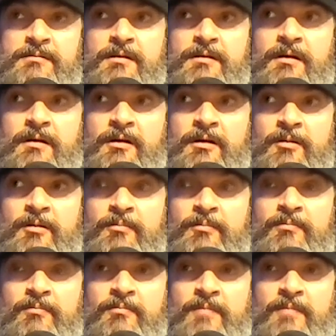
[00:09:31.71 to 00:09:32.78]
um,
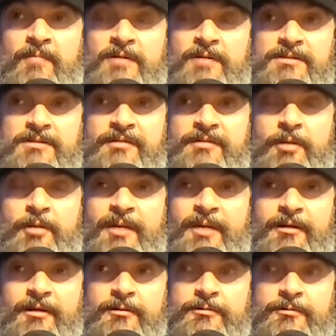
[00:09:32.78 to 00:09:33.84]
I was living on my
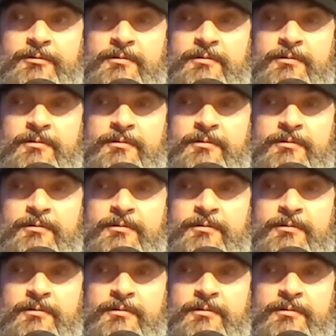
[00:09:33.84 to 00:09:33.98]
own.